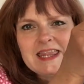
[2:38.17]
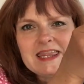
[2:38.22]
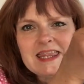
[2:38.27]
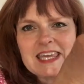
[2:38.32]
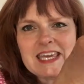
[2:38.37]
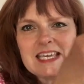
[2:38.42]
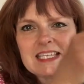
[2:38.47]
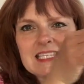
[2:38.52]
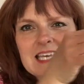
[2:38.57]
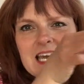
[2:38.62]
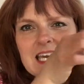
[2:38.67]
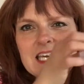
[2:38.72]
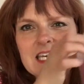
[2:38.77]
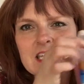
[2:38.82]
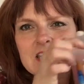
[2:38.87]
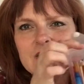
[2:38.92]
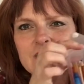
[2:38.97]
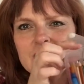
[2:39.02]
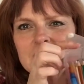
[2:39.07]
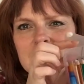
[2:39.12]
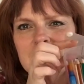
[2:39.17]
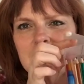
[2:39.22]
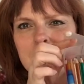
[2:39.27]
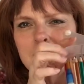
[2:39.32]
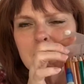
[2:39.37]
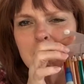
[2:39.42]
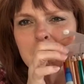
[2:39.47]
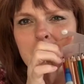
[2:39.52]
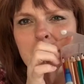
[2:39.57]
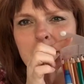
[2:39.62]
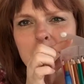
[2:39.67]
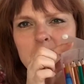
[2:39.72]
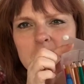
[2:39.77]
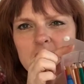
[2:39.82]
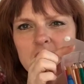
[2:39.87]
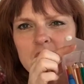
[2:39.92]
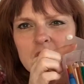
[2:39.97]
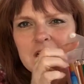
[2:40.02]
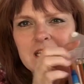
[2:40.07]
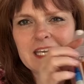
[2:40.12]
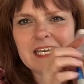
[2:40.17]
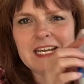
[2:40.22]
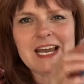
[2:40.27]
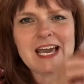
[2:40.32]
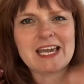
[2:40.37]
These I can use in my Bible journaling.